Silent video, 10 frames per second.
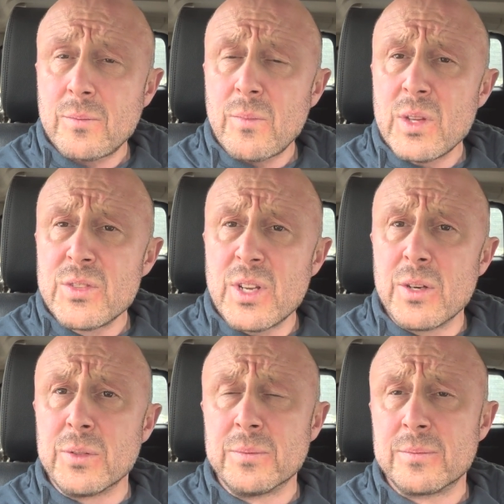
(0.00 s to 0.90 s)
So,
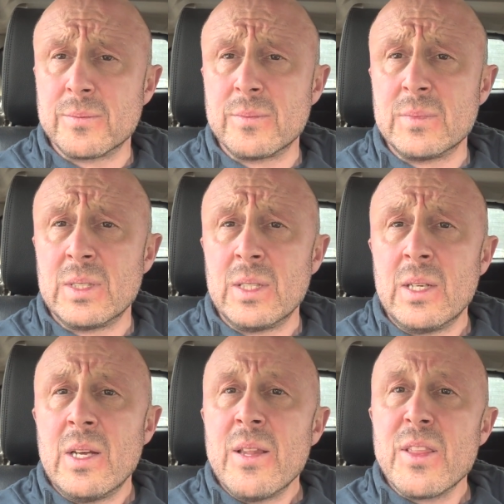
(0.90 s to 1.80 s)

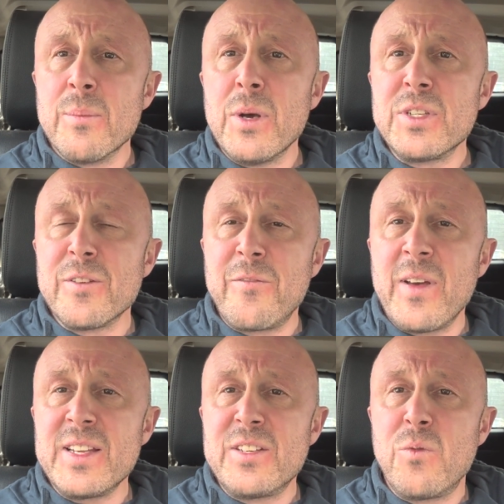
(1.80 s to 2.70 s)
the most
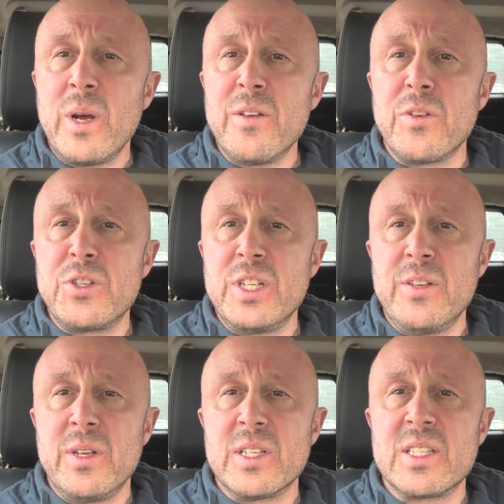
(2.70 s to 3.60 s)
effective way of
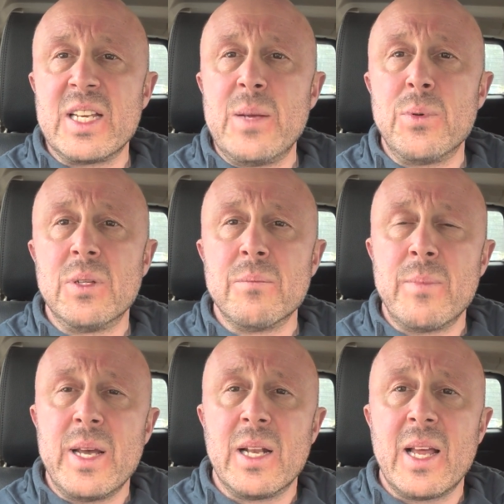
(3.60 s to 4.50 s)
achieving stable
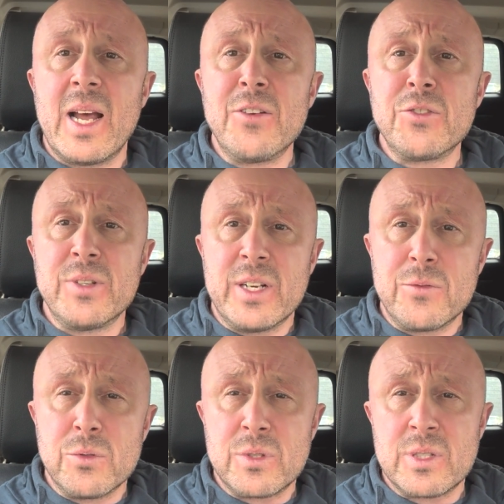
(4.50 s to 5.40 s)
male androgen
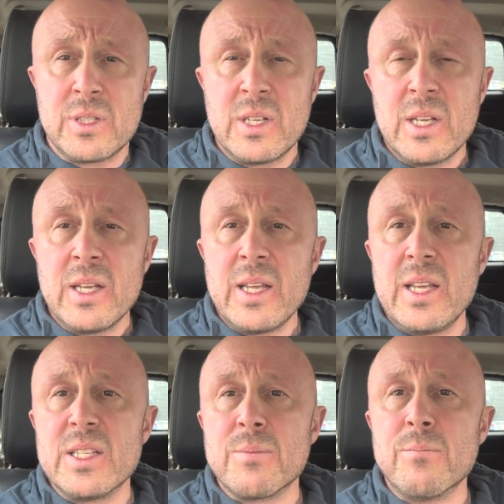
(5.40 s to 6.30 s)
levels
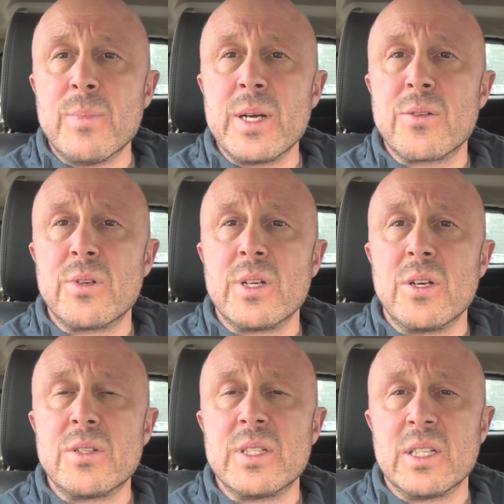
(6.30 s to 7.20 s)
is
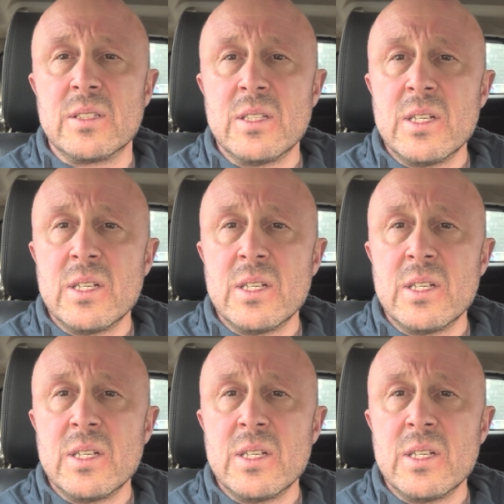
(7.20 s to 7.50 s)
microdosing,